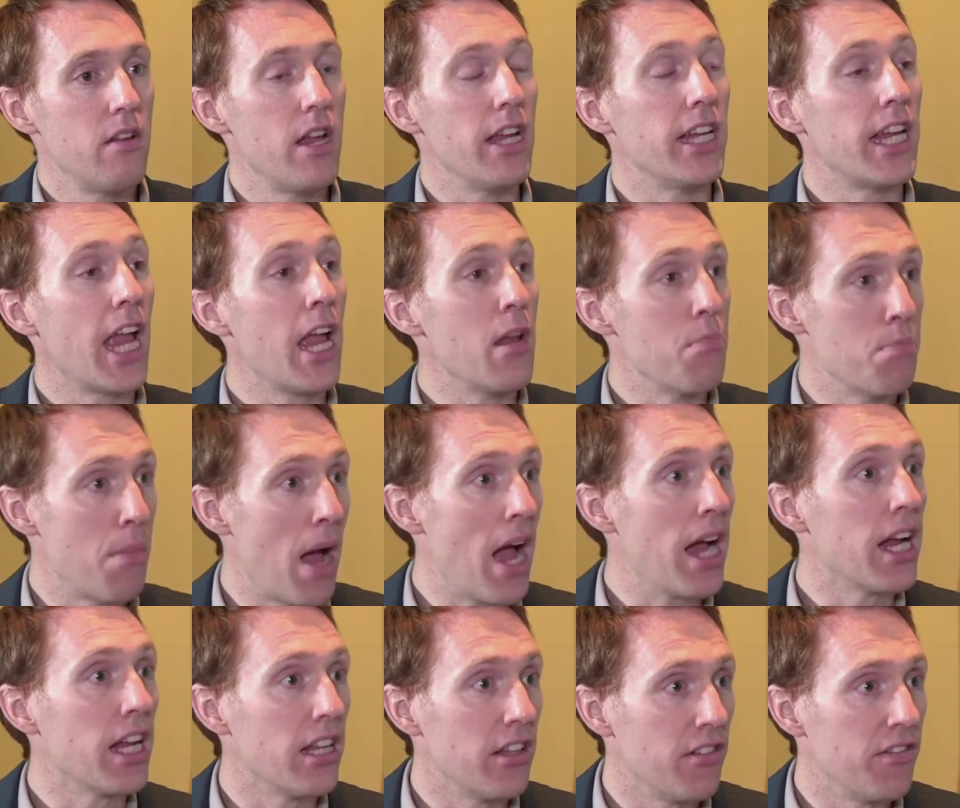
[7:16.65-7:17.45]
It came
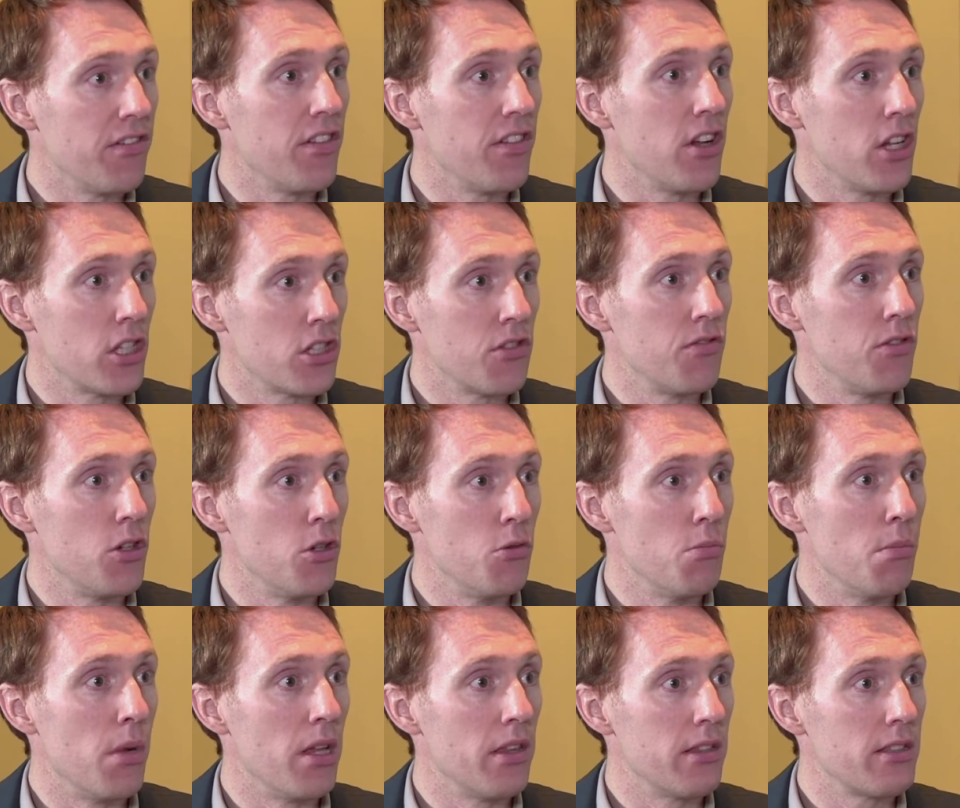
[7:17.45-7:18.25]
back in the first
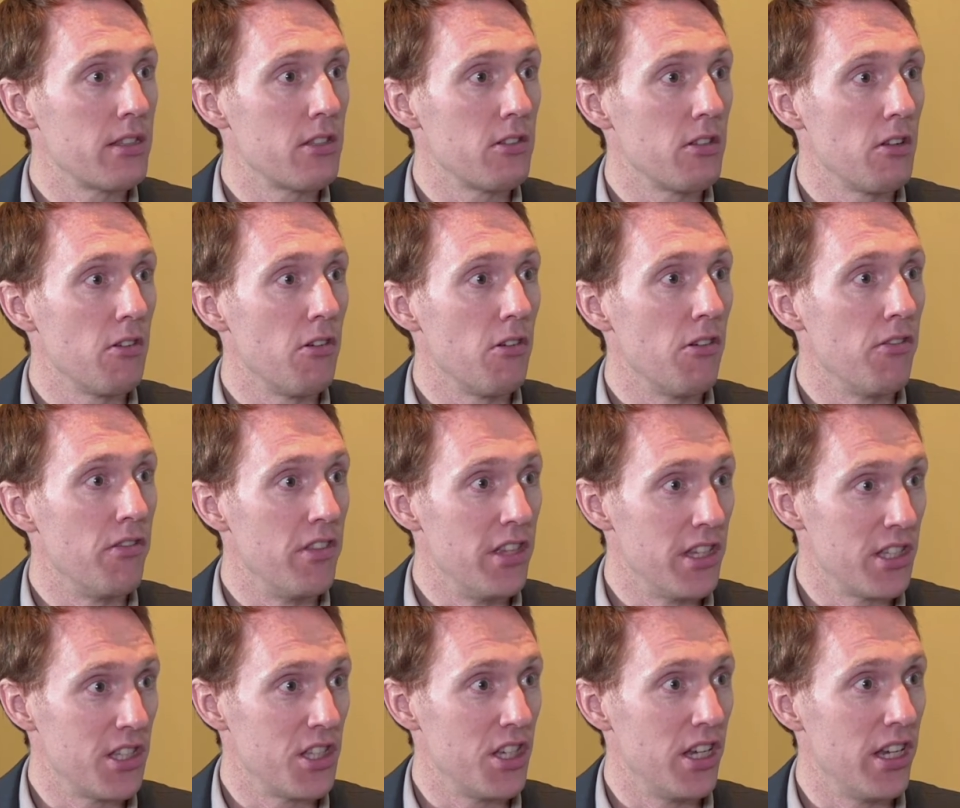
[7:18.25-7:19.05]
few months
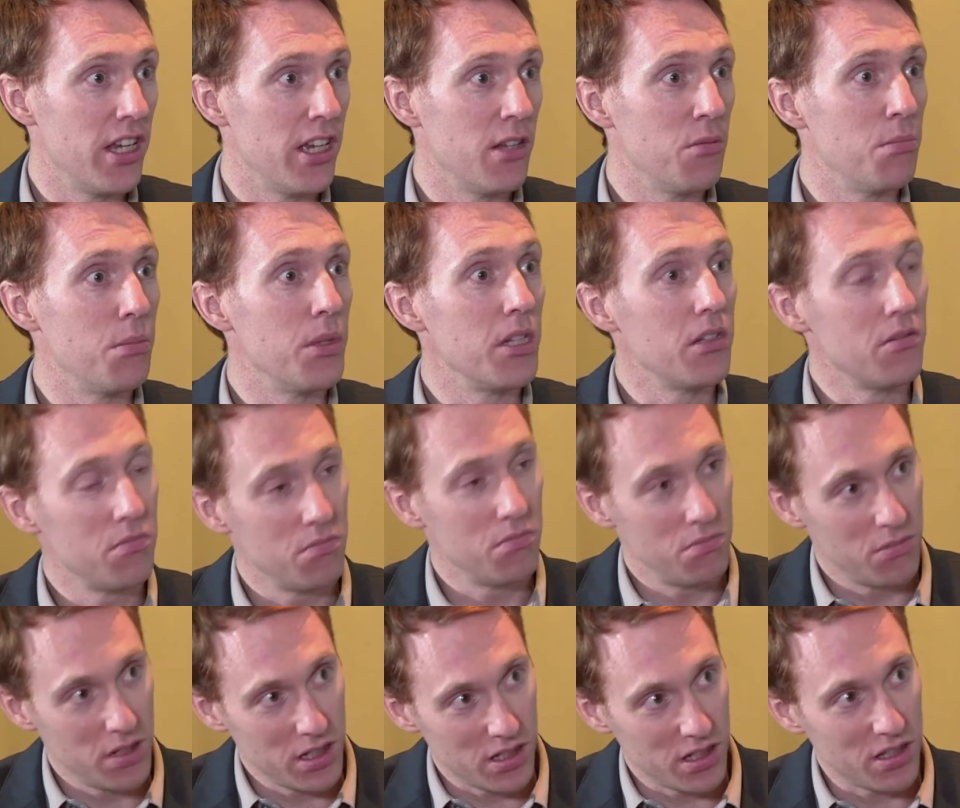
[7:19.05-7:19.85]
of this year, but
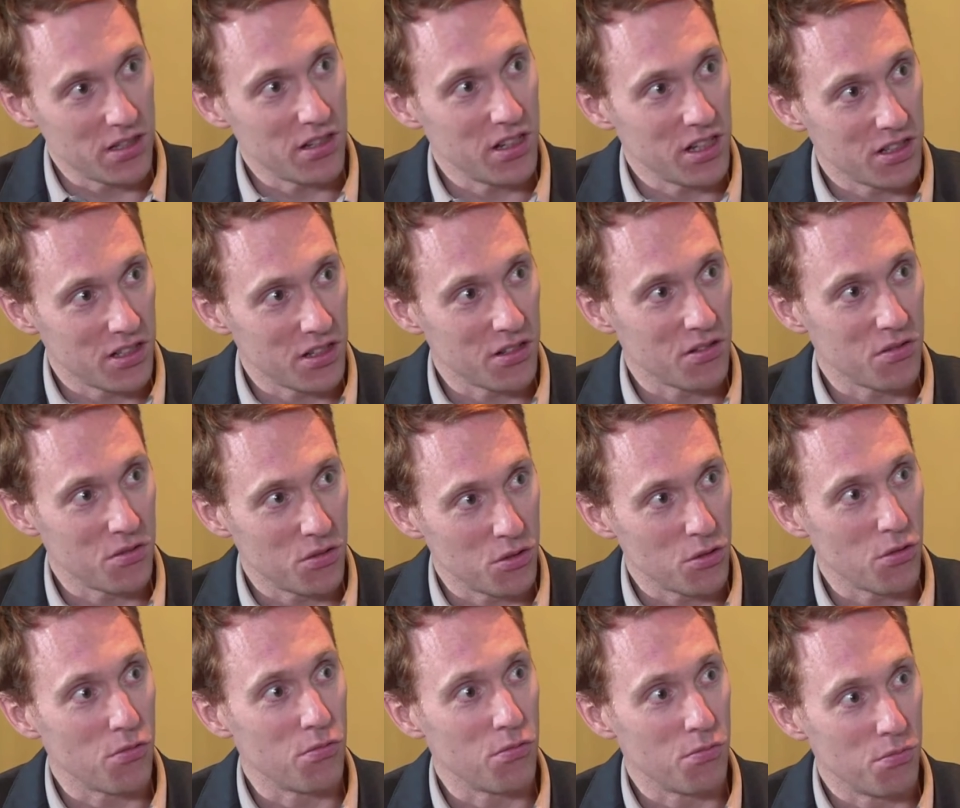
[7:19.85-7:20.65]
it's a
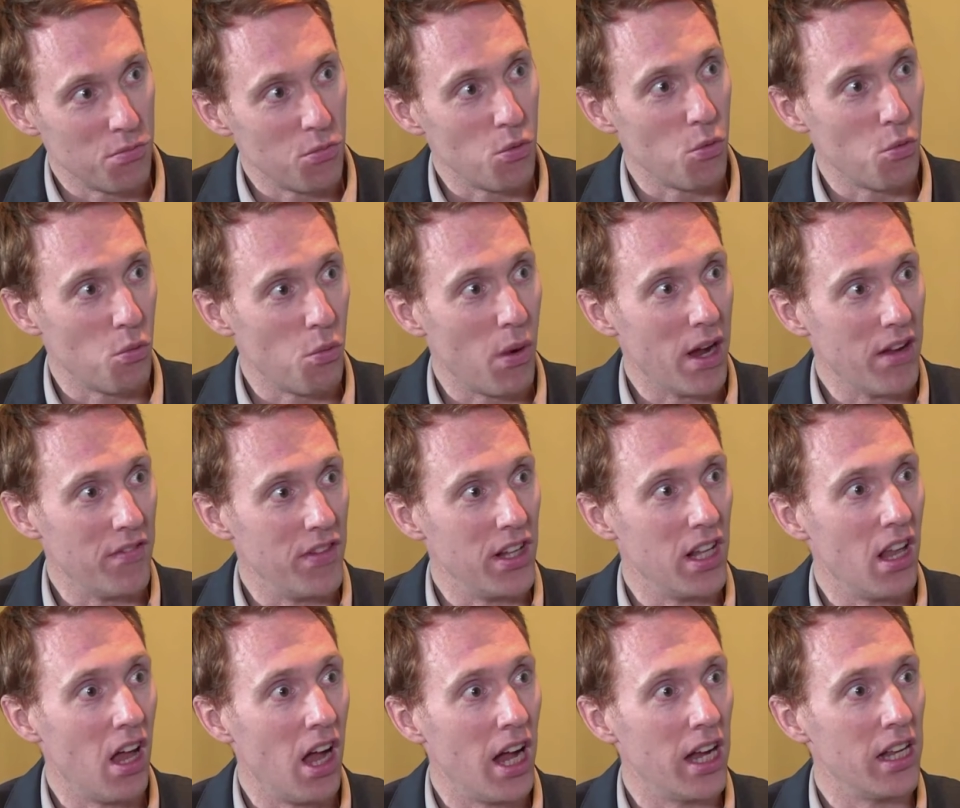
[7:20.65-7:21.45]
sort of
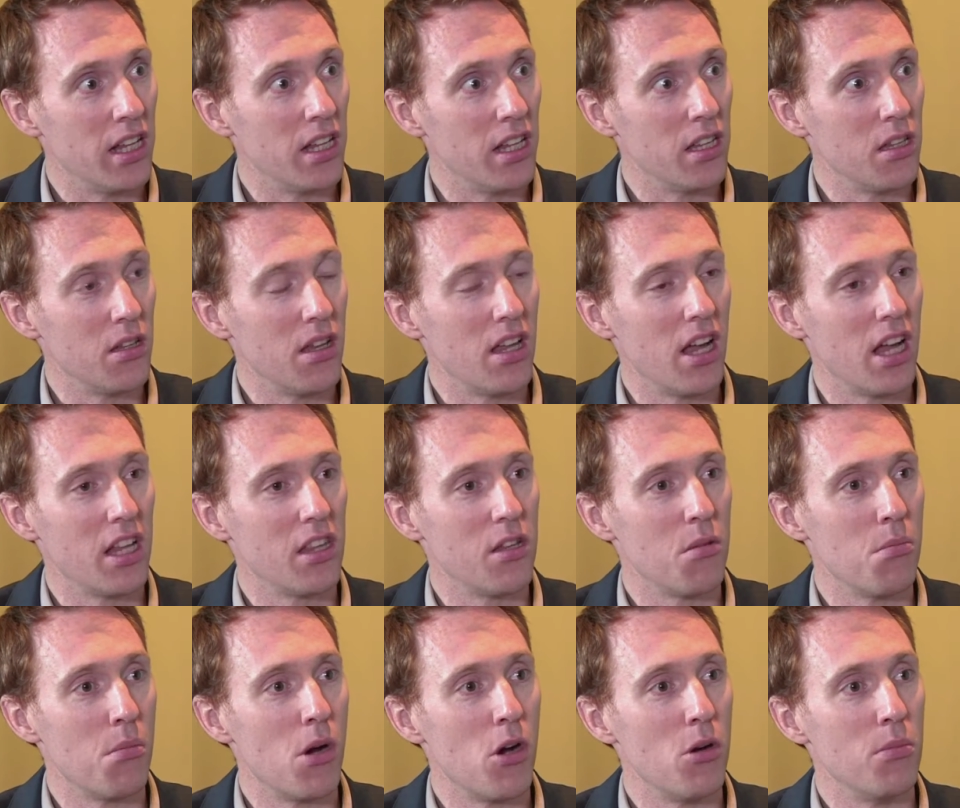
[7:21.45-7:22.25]
wavy line
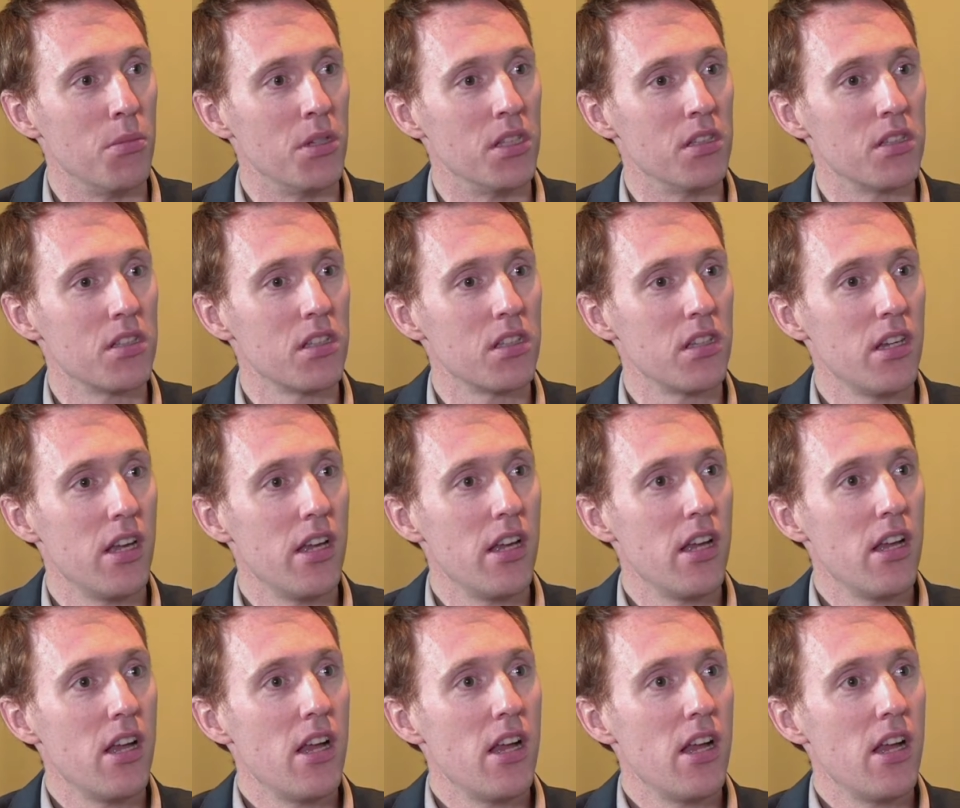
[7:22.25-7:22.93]
at the moment.